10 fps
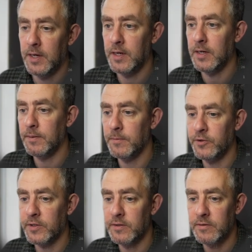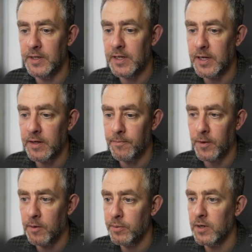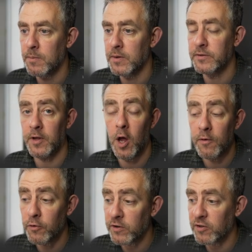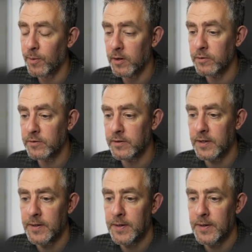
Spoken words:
as you can see here, on purpose, overexposed,